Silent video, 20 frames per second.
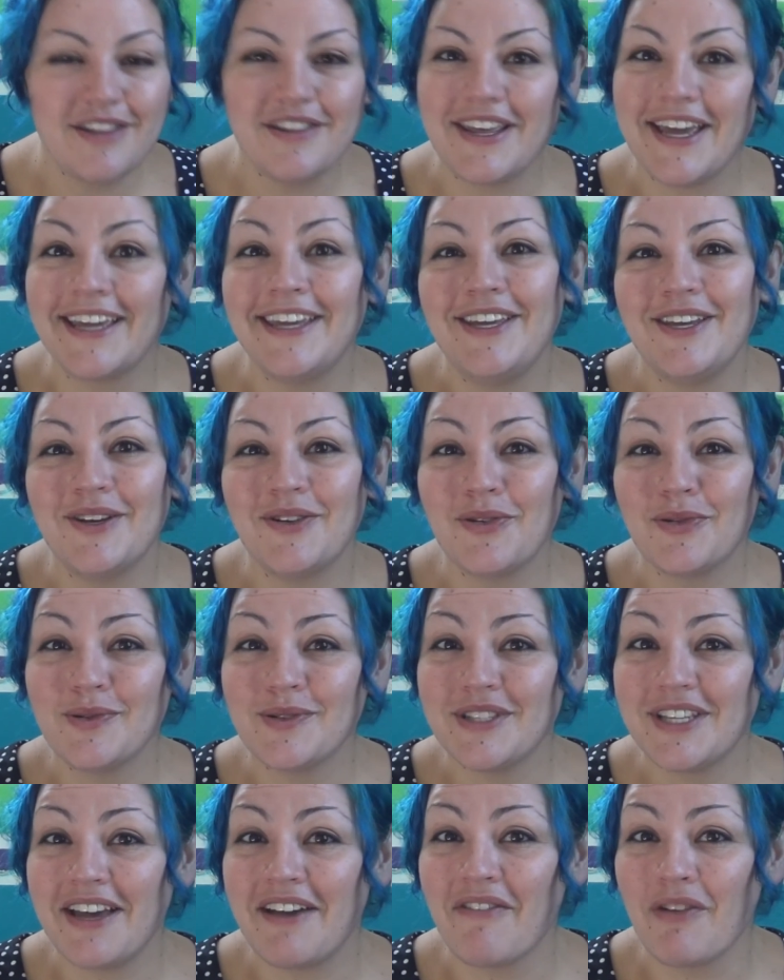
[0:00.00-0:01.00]
Thank you
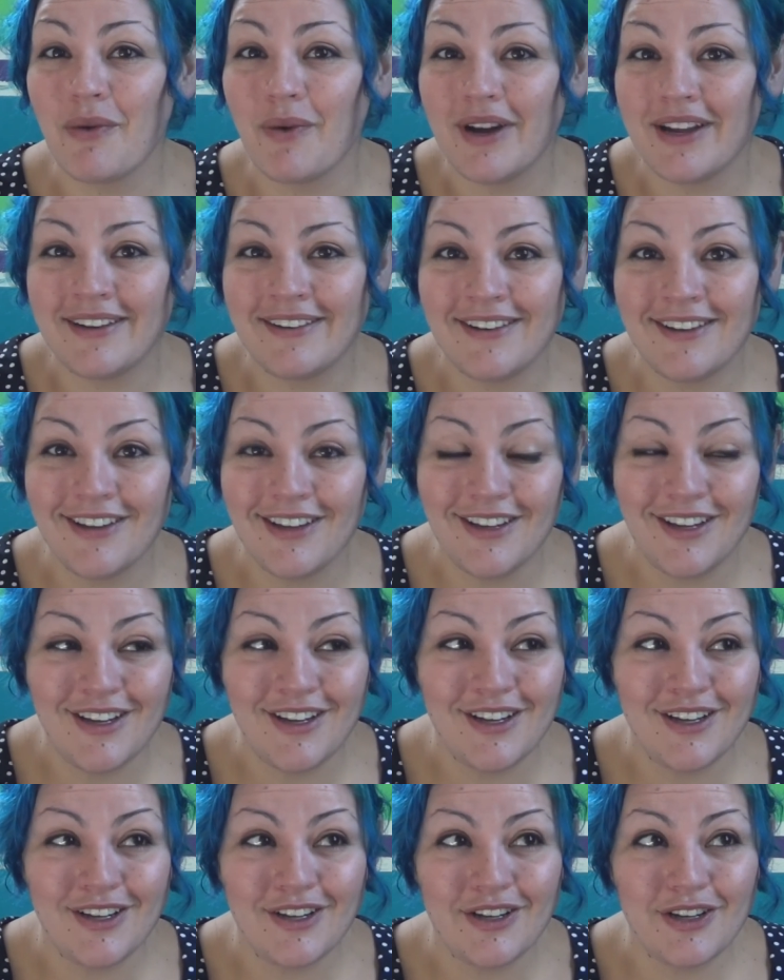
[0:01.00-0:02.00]
to everyone
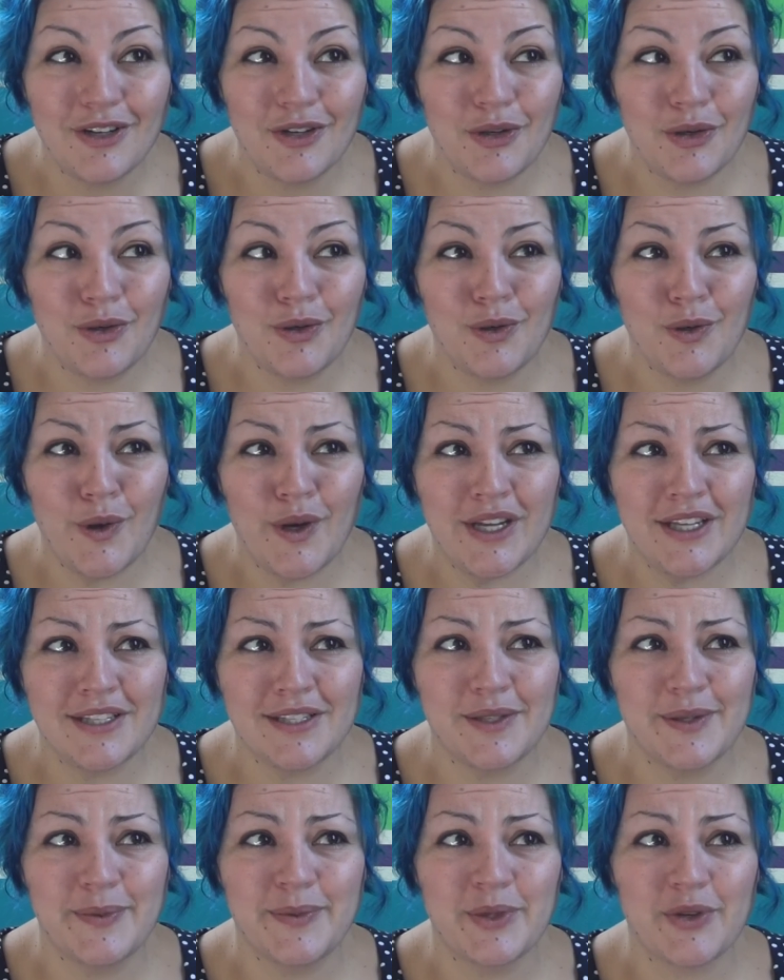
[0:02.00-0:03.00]
who
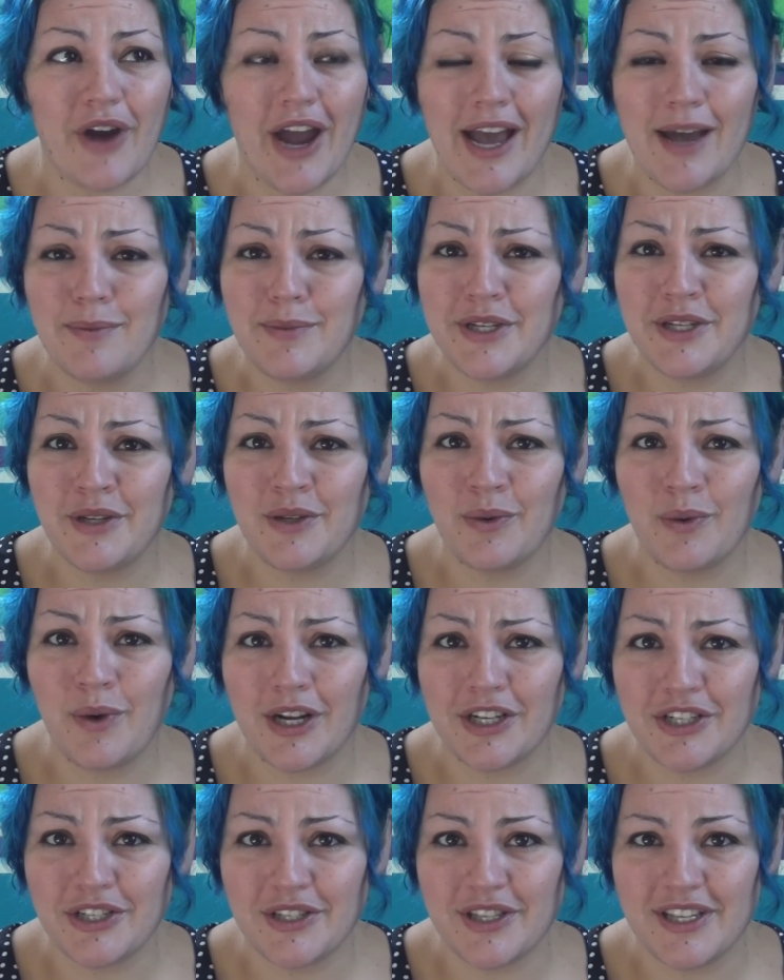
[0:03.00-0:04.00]
has subscribed and who
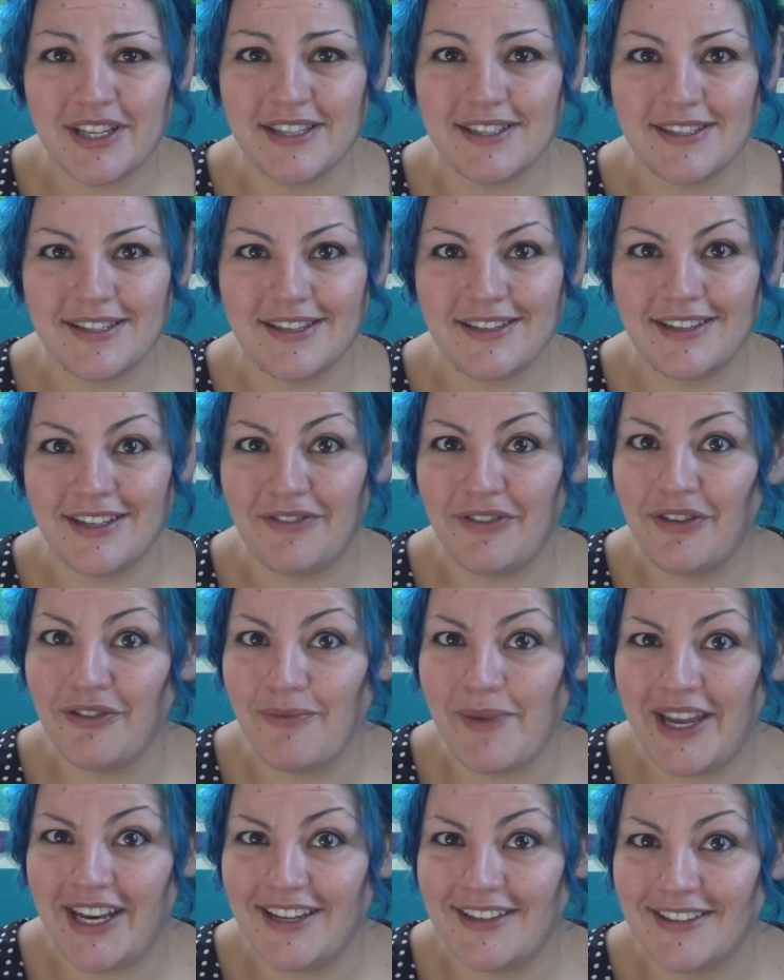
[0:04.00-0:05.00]
watches this, and if
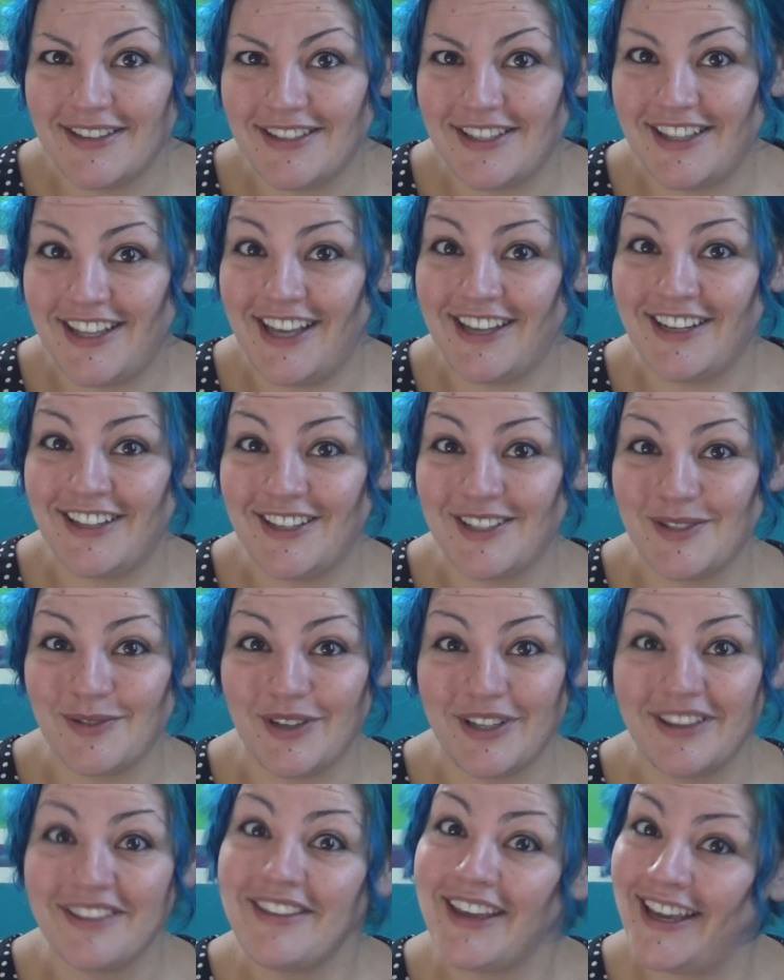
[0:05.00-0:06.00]
you've made it to the end of this
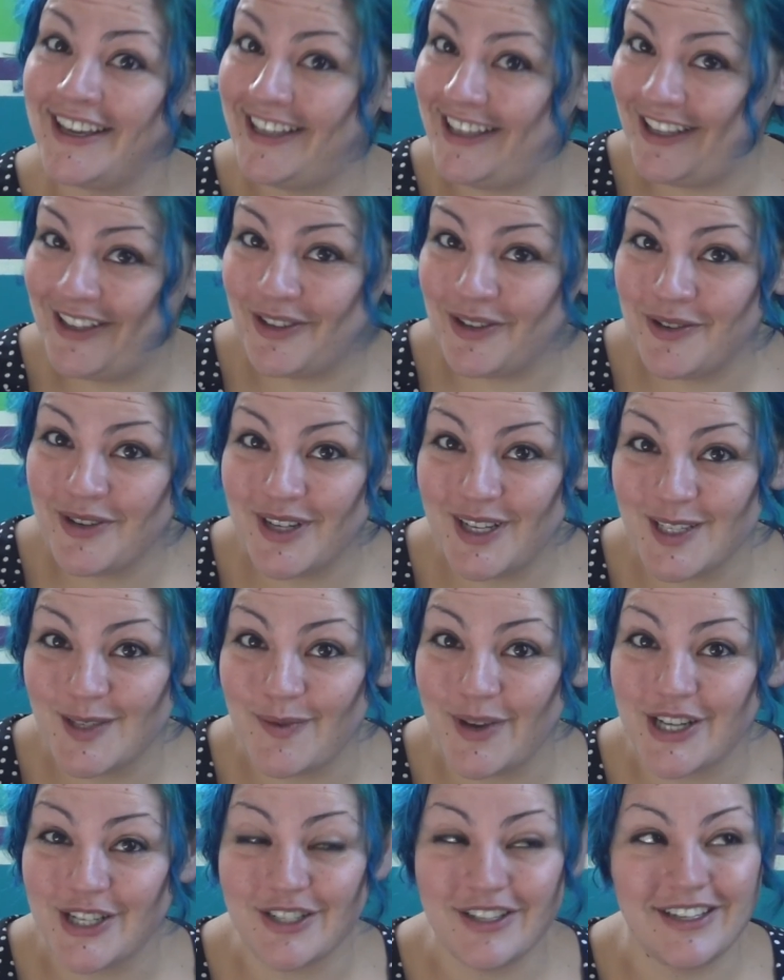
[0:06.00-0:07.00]
one, thank you
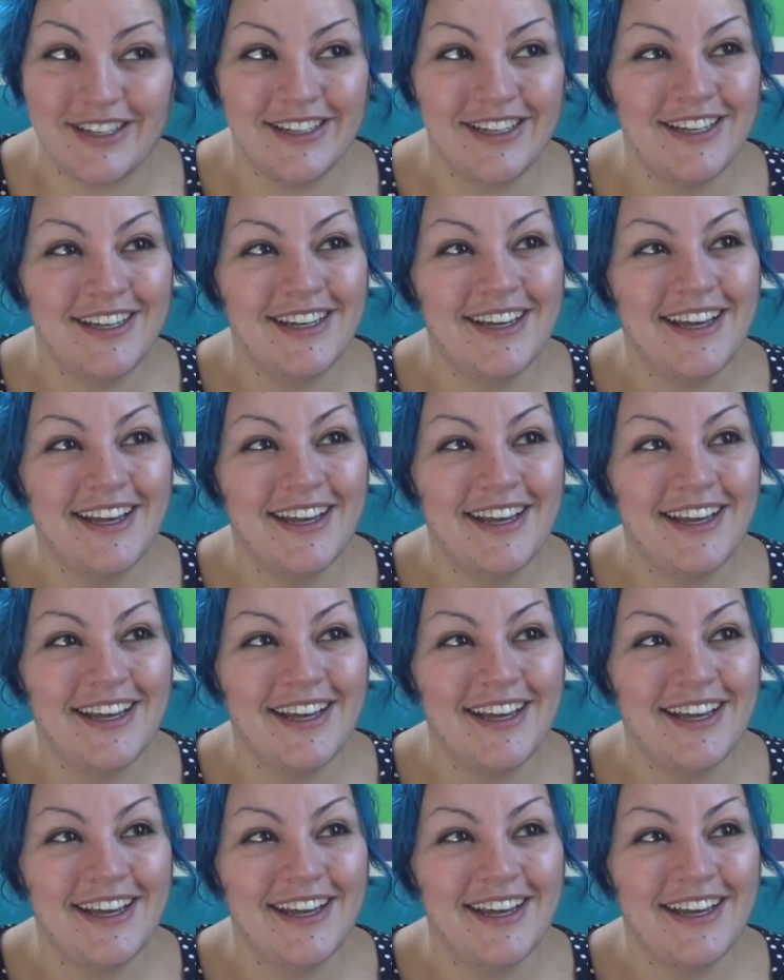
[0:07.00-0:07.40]
especially.